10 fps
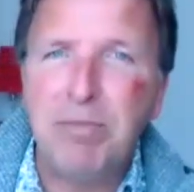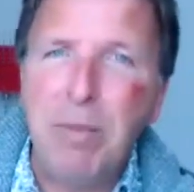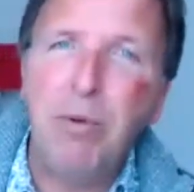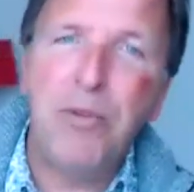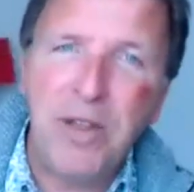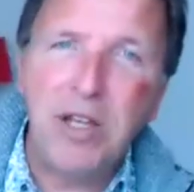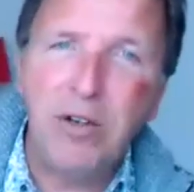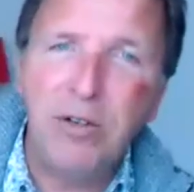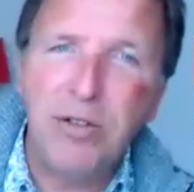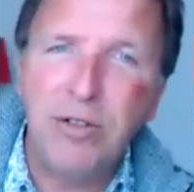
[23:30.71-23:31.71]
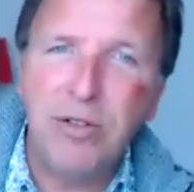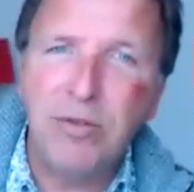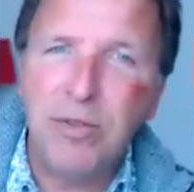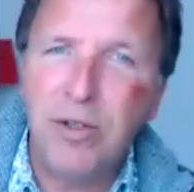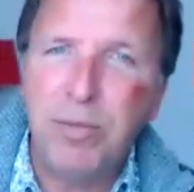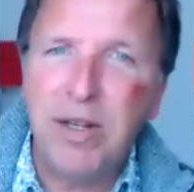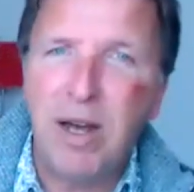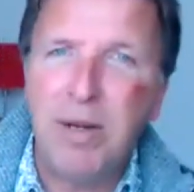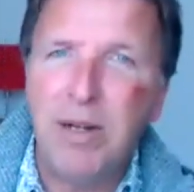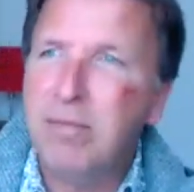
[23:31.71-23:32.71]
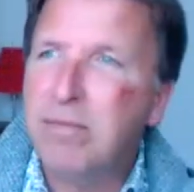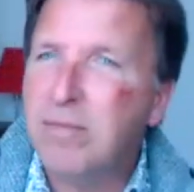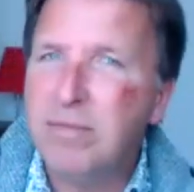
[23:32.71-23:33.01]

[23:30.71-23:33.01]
people think you're you're you're becoming